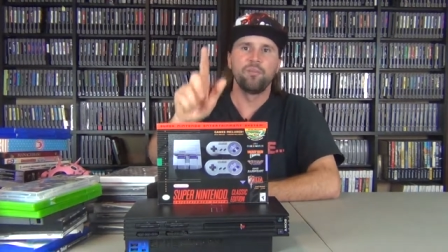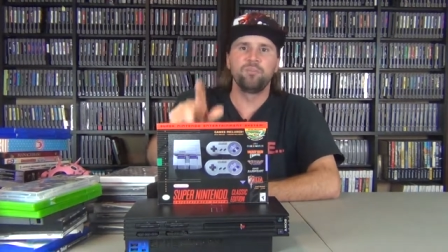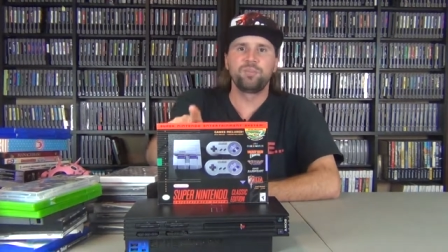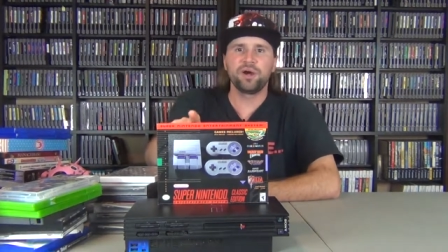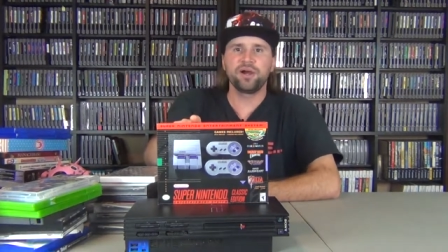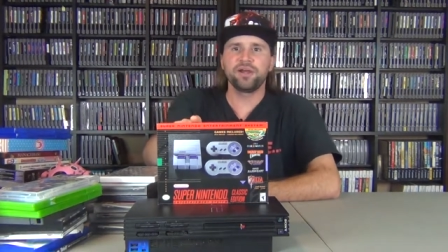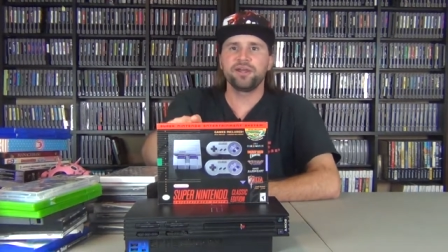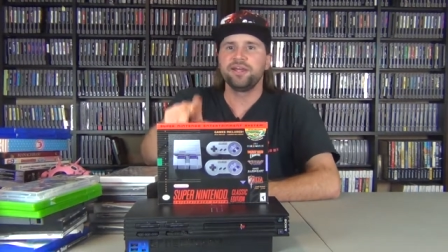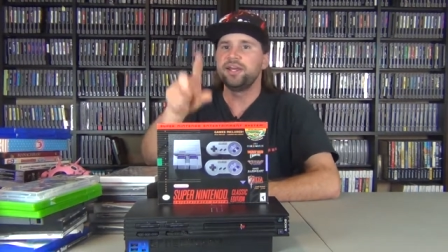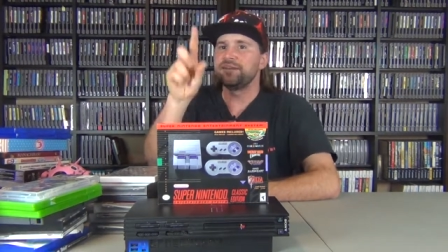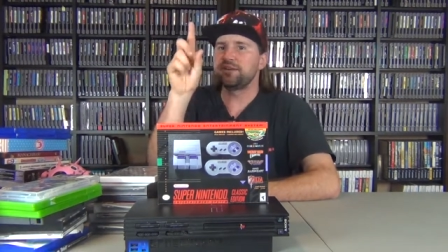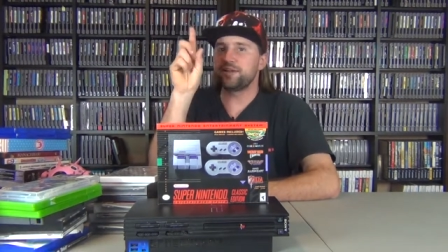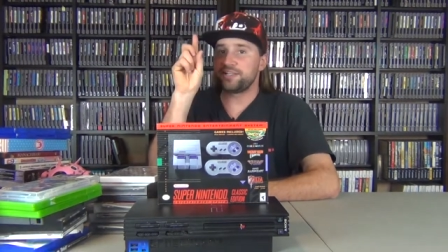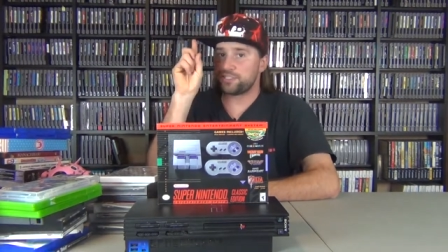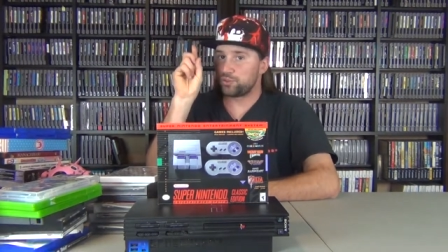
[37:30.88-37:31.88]
But
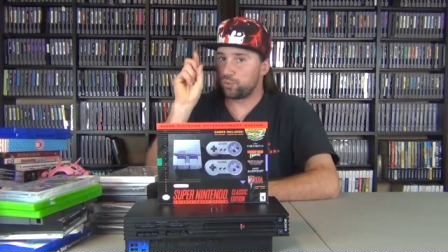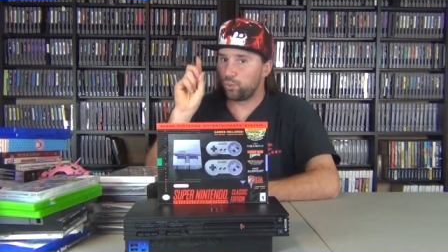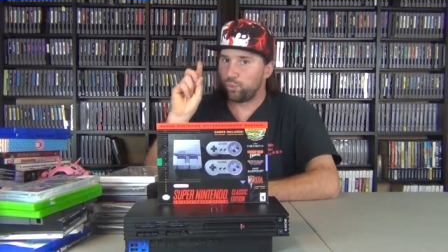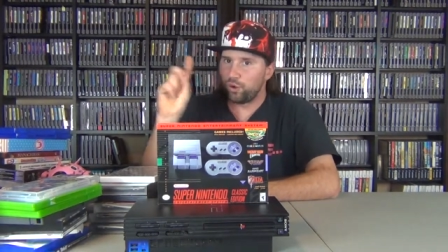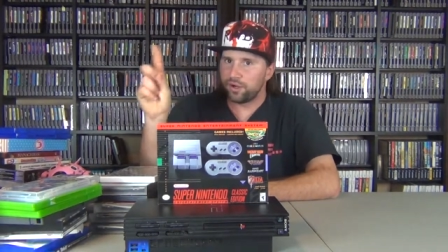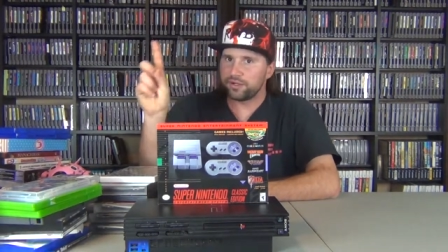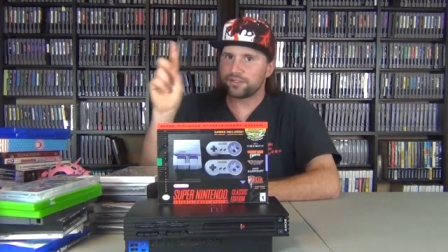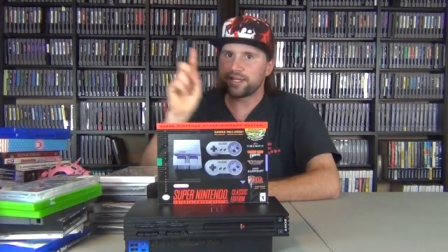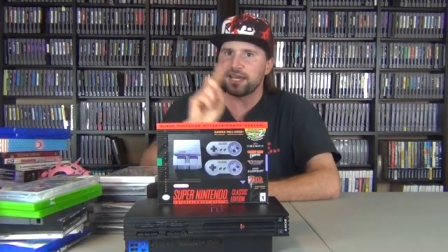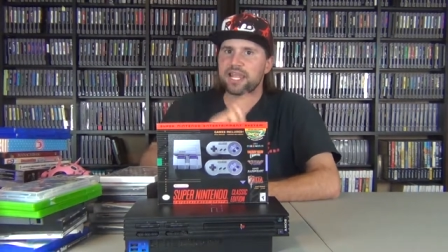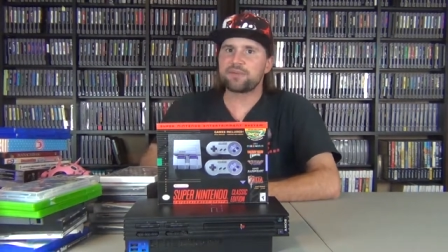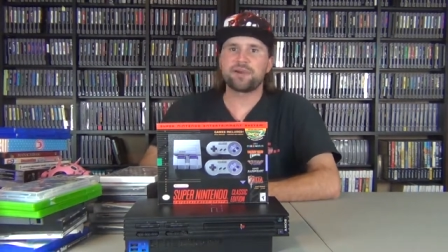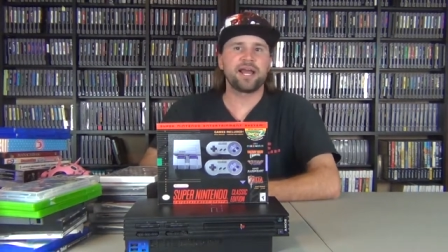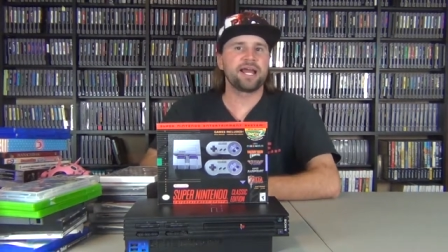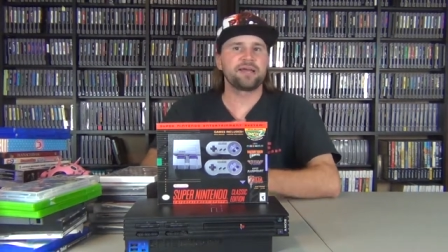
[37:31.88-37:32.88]
there is one
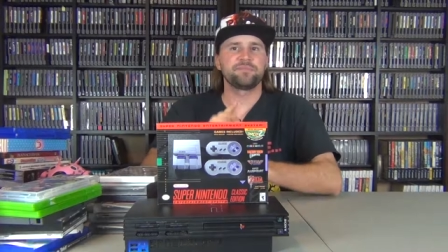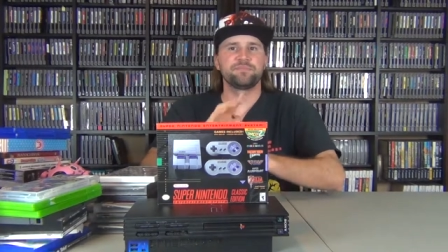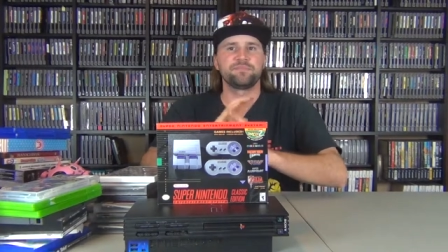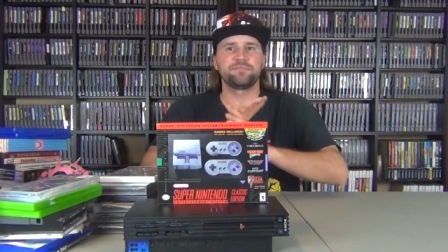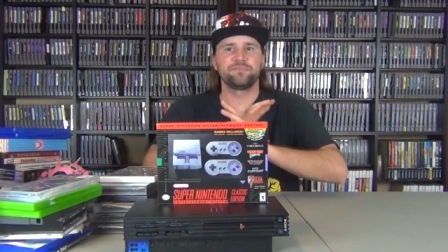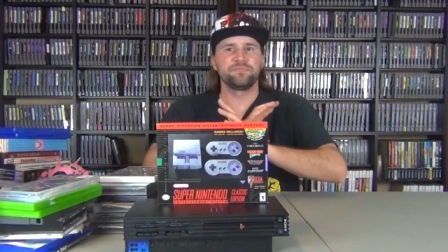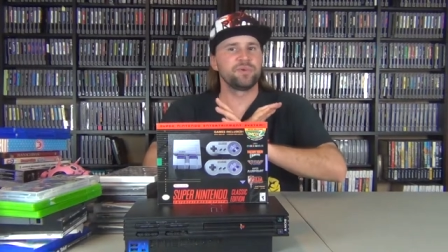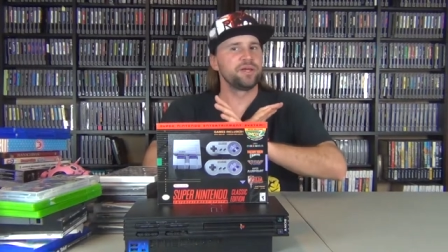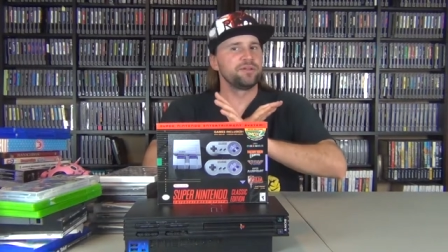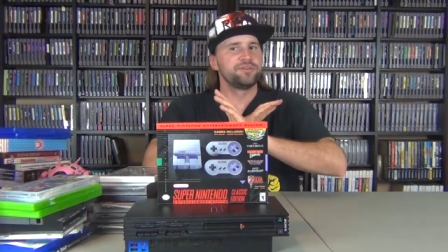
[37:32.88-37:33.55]
game I'm